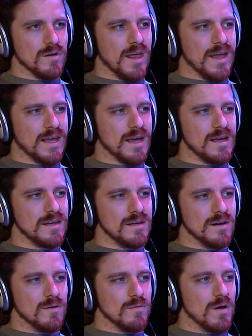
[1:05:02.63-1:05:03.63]
like,
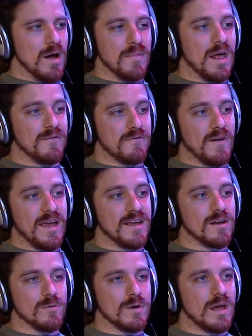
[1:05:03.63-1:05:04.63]
you know, I'm not
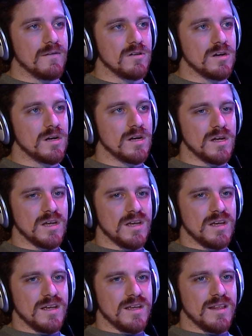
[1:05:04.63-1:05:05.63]
fake or whatever.
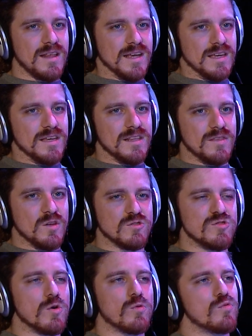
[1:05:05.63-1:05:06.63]
Like, you
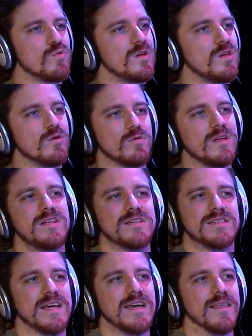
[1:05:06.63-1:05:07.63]
don't need to
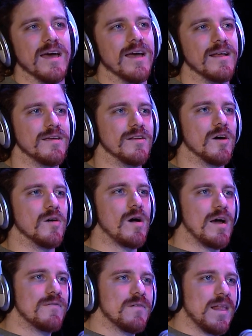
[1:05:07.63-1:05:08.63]
say that. You know.
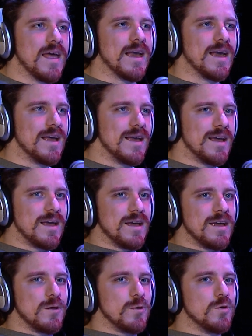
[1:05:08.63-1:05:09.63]
I feel like
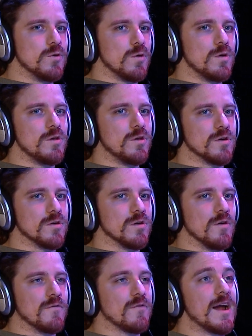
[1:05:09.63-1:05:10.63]

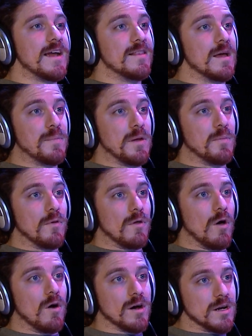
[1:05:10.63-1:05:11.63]
you're afraid that
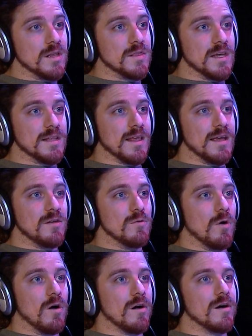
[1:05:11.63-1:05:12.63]
people are gonna think that
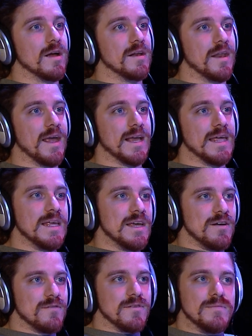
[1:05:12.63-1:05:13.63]
you are, and, like,
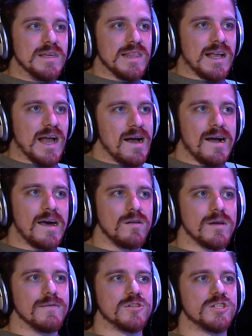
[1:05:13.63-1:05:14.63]
for me, like, I
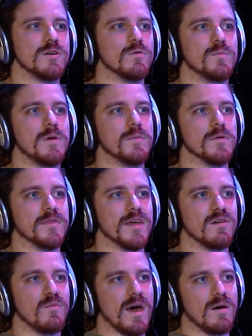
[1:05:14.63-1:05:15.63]
don't give a shit what people
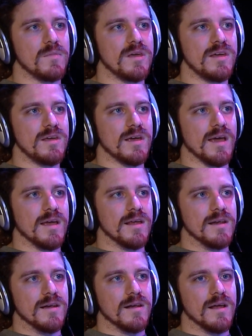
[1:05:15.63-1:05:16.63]
think about me,
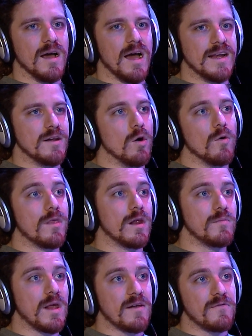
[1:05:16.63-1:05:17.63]
and I know that
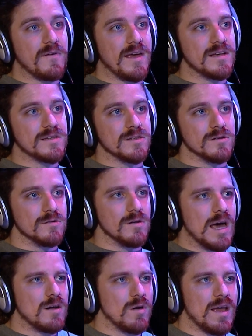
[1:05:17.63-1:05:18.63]
I'm not fake, so
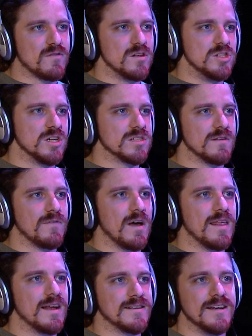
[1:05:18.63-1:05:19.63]
I don't have to
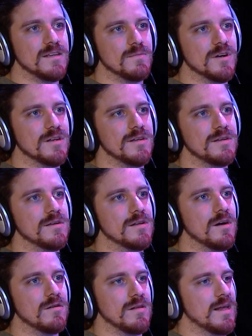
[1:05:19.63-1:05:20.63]
justify that to anybody. You
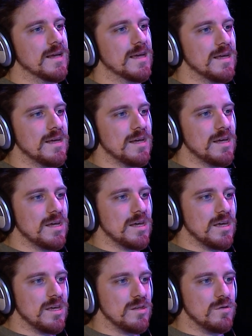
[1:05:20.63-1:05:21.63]
know, like,
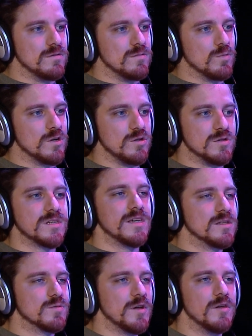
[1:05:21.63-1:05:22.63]
what you
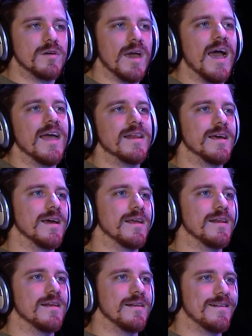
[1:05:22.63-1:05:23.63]
see is what you get,
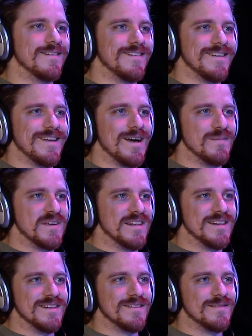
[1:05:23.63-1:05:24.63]
and, I mean,